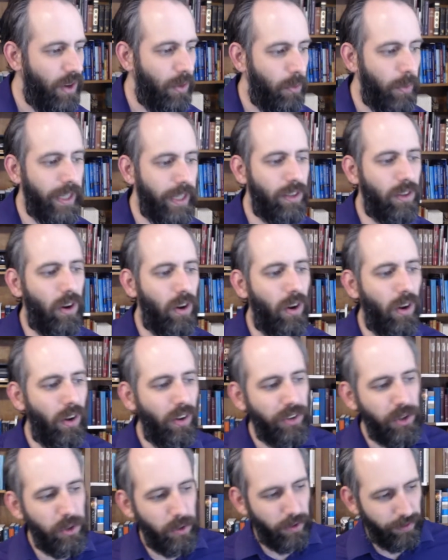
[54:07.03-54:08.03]
When
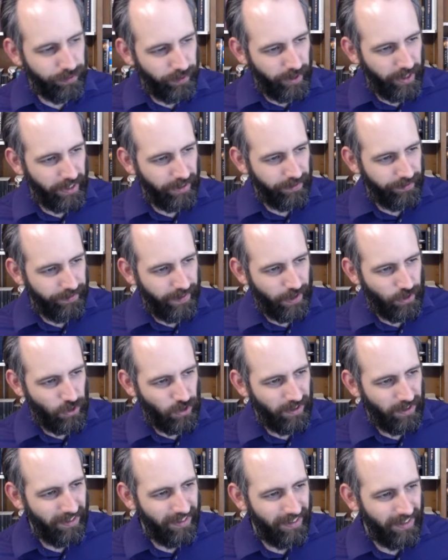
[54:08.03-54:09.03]
called to a free
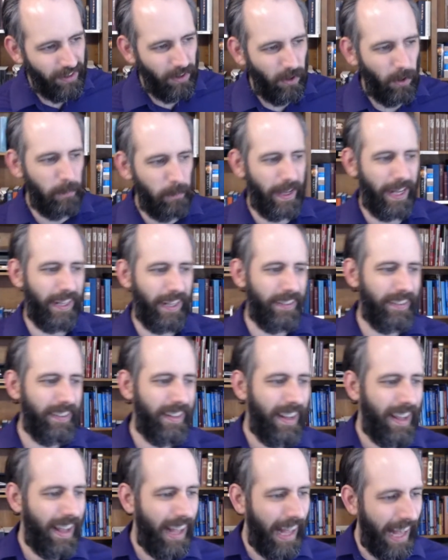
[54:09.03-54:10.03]
confession, oh man,
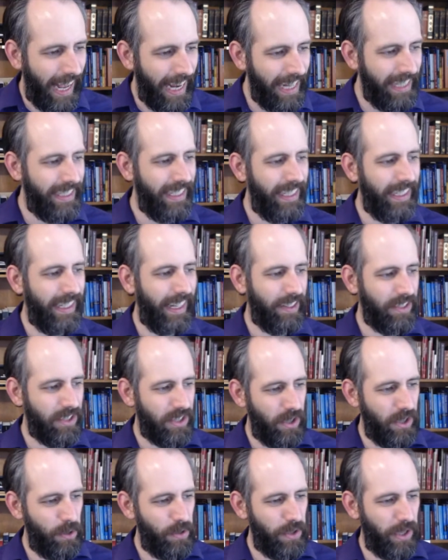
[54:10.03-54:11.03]
hiding,
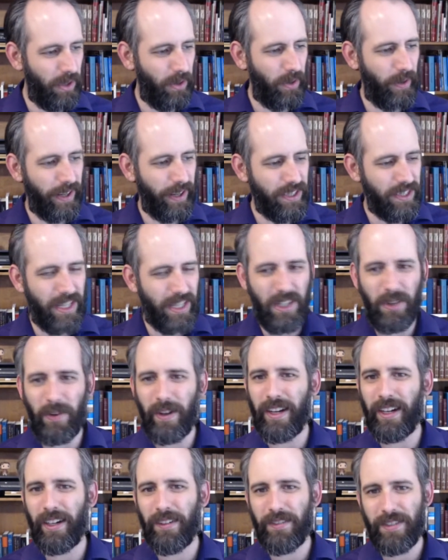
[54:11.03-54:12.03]
excusing, or
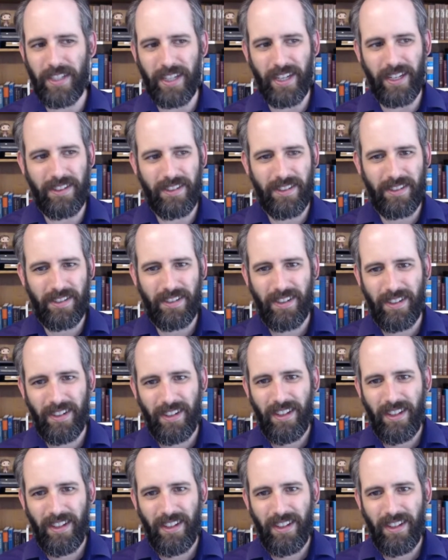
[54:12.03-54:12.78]
extenuating of sins.